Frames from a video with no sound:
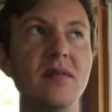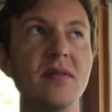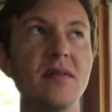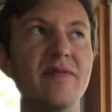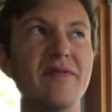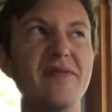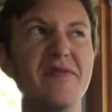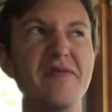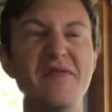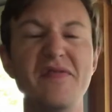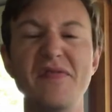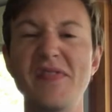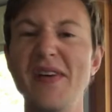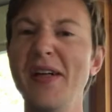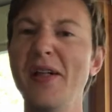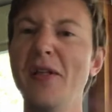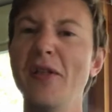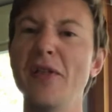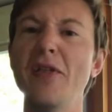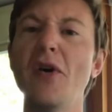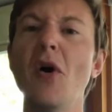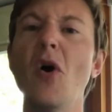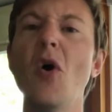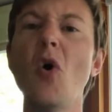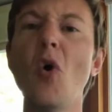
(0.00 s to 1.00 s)

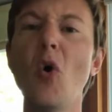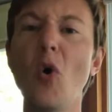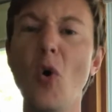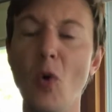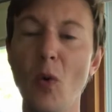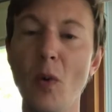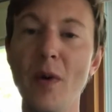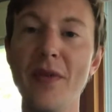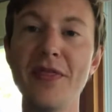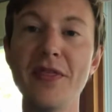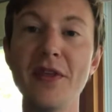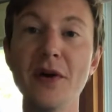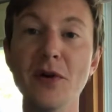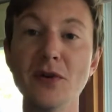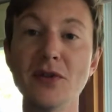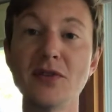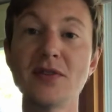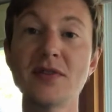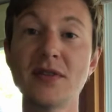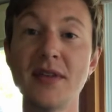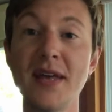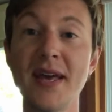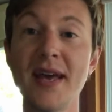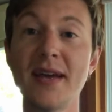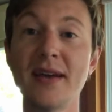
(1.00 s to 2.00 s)
fill the hole with those
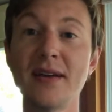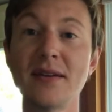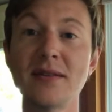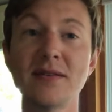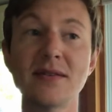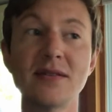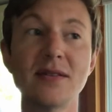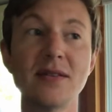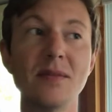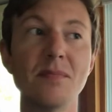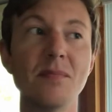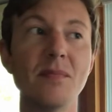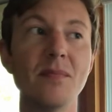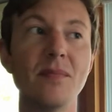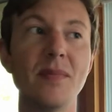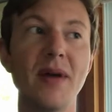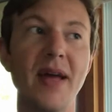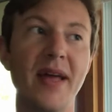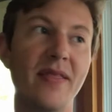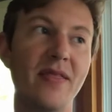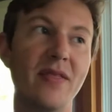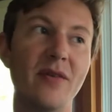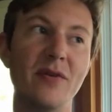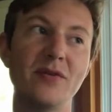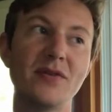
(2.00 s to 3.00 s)
things,
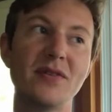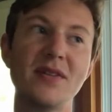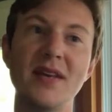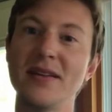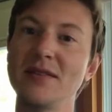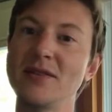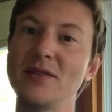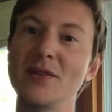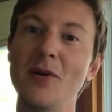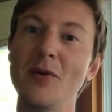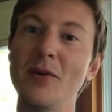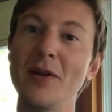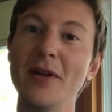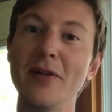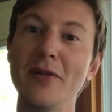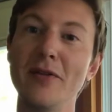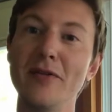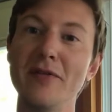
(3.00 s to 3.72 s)
and those things don't